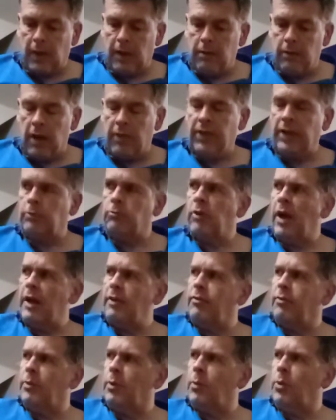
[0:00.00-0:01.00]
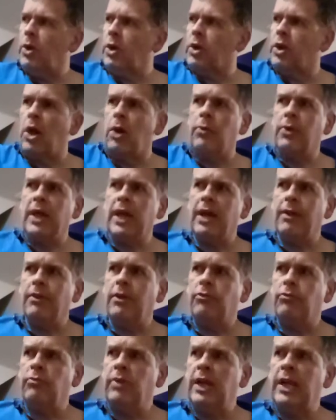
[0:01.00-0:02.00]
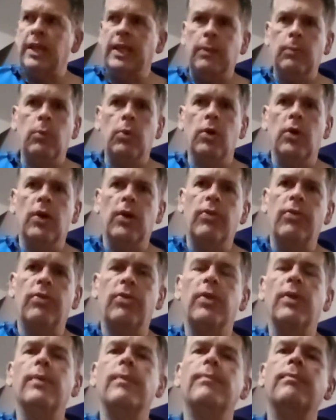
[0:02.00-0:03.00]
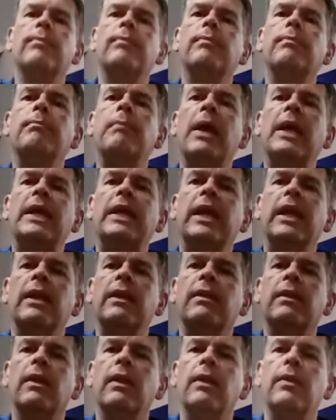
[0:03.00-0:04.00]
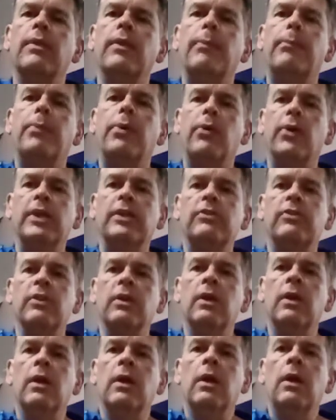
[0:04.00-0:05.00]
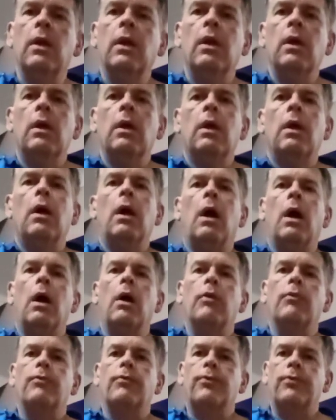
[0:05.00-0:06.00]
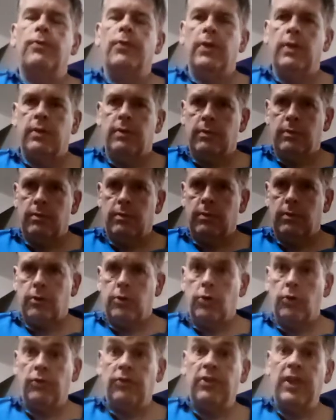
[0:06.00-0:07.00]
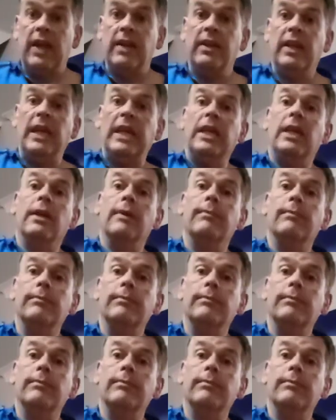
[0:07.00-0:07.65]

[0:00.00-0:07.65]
I think right from the word go here, it's really worth making the point of good technique.